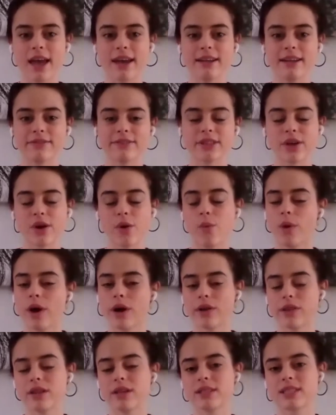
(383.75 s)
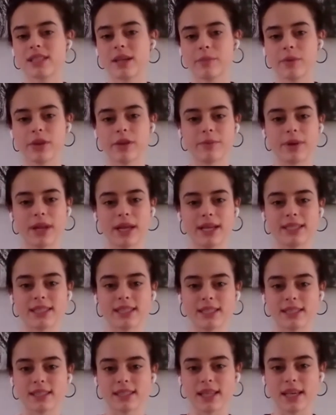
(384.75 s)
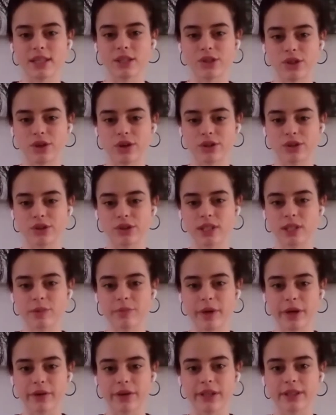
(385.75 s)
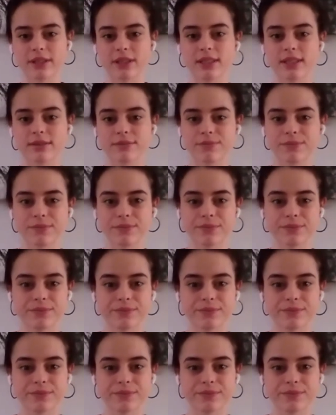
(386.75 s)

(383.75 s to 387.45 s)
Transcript: And if so, what are some of the places that you got to experience?